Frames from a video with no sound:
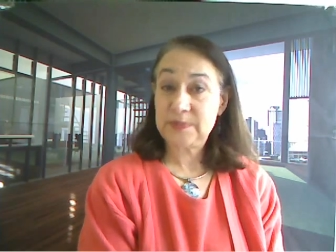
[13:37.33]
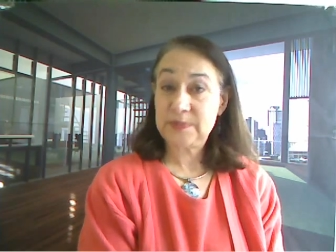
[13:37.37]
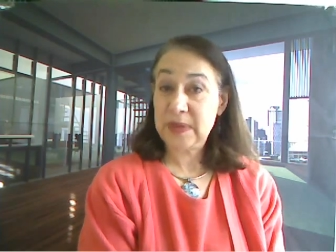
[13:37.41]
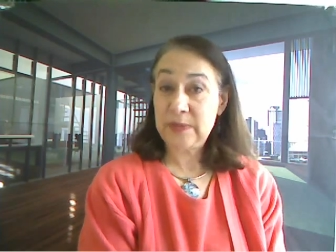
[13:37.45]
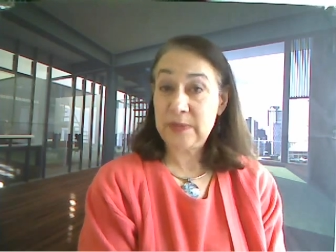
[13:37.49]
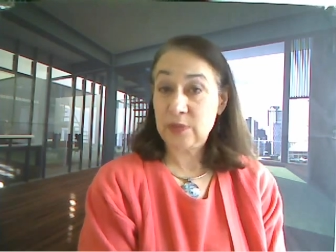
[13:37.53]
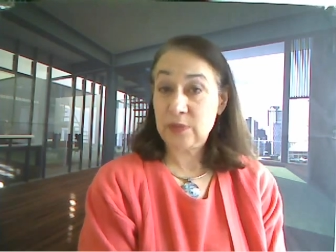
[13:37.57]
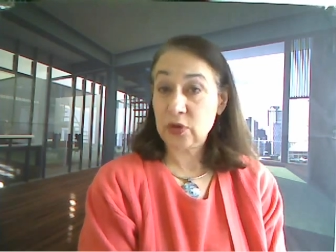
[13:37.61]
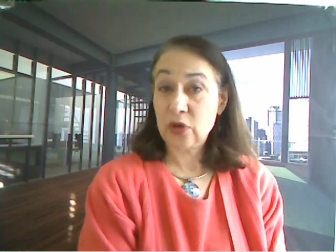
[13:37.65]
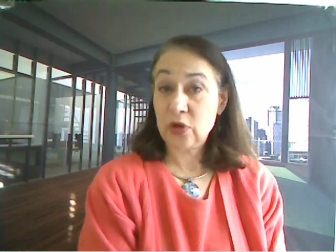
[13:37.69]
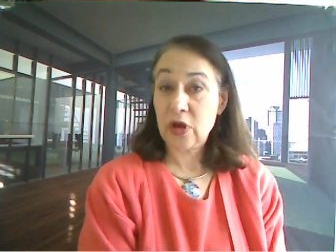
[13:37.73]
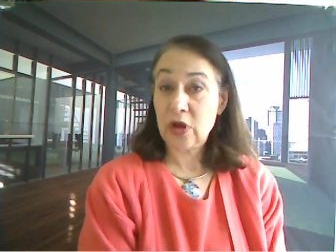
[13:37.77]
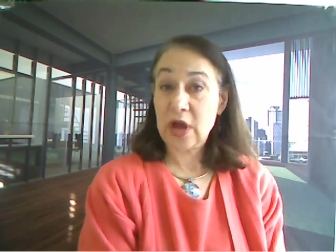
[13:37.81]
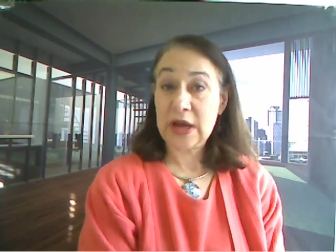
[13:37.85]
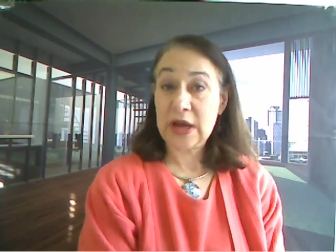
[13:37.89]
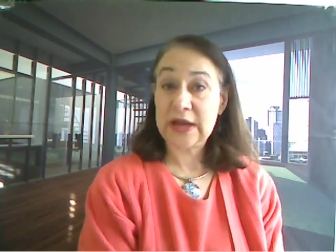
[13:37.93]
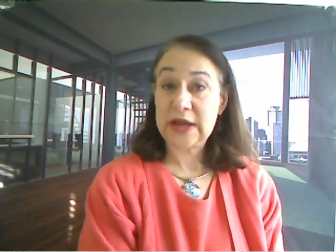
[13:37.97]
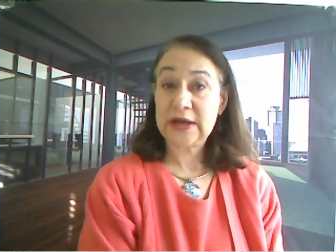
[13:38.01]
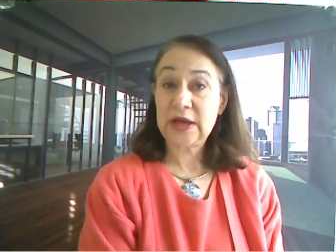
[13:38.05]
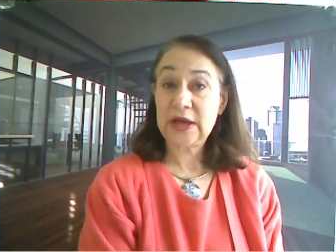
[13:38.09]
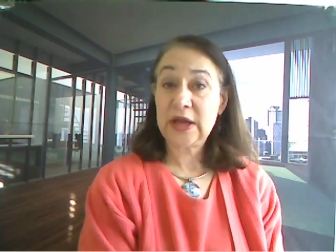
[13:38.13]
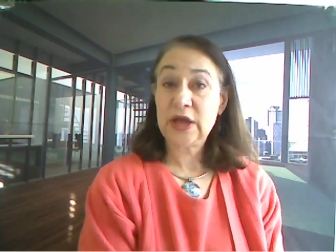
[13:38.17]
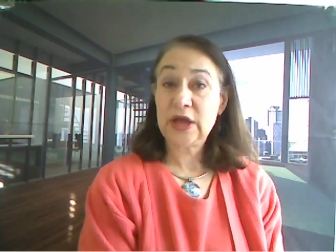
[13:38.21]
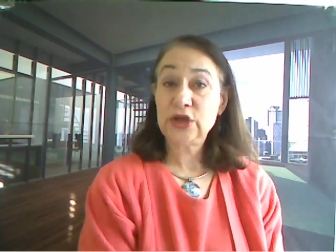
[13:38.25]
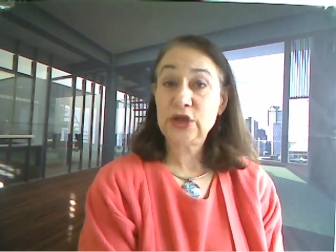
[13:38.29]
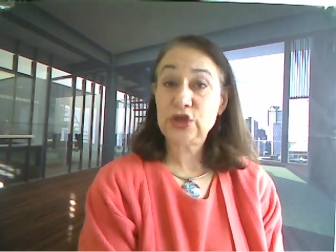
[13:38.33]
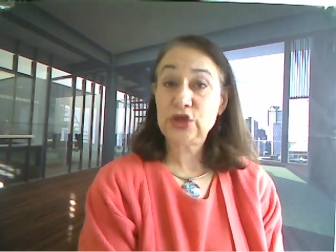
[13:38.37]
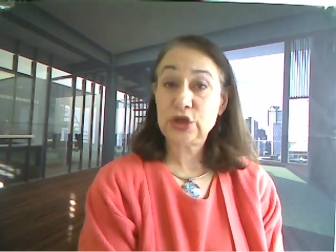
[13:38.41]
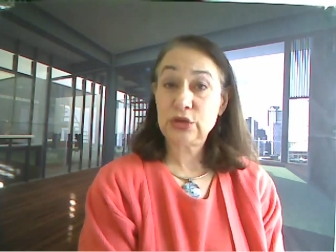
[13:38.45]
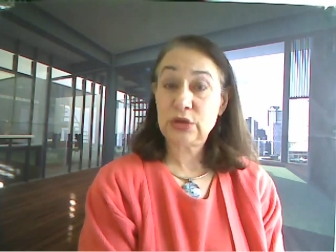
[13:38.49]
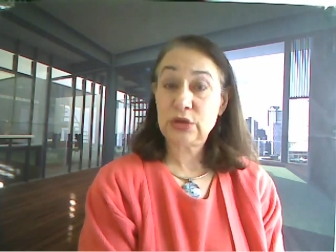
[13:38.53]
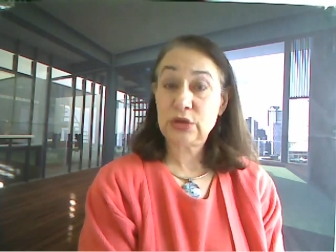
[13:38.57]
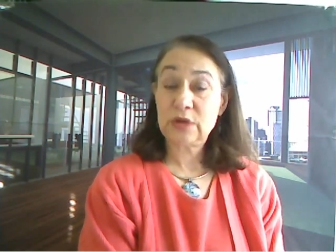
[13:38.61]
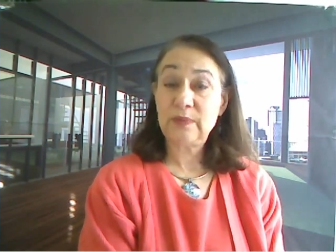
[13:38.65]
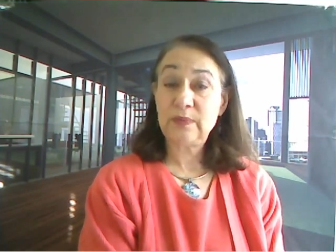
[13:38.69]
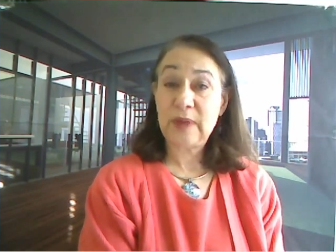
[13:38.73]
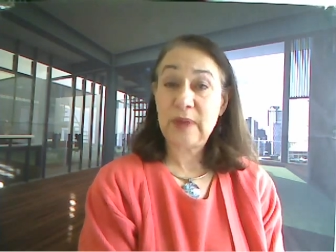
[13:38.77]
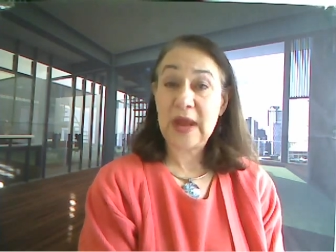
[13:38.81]
people call it,
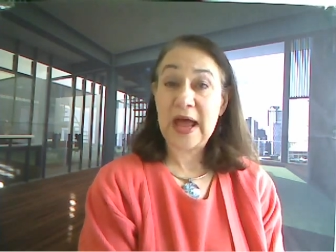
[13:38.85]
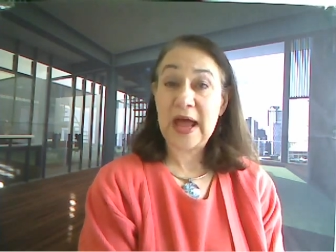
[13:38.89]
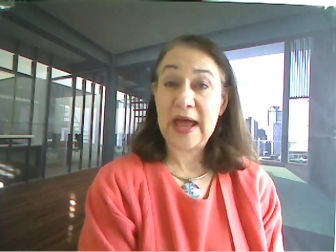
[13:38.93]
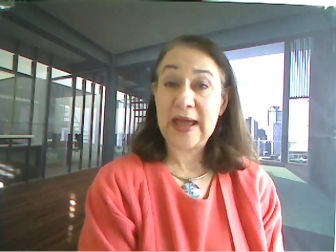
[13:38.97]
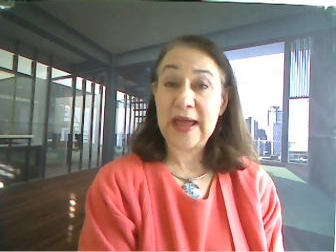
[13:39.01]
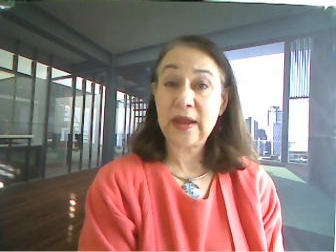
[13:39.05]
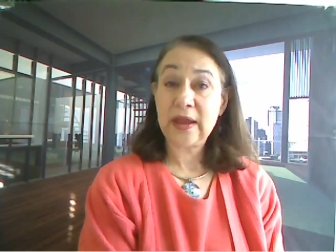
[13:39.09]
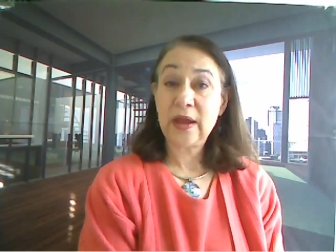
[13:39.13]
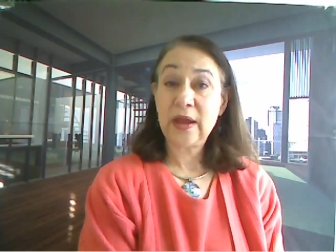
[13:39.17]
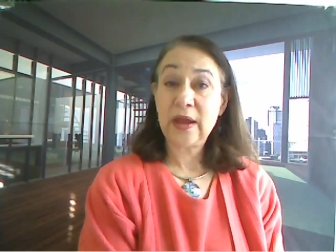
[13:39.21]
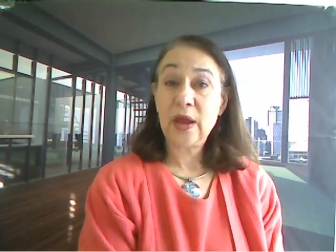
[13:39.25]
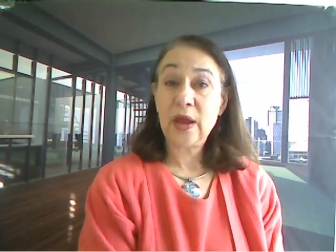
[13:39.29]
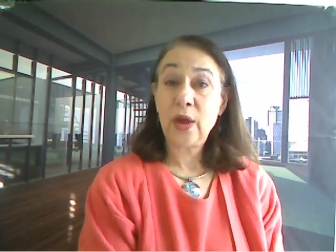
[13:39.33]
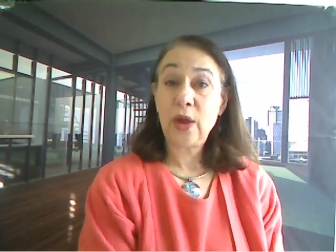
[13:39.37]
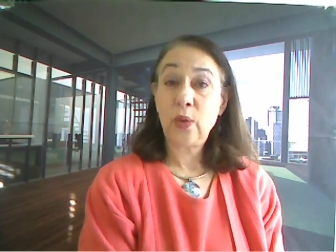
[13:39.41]
to comply.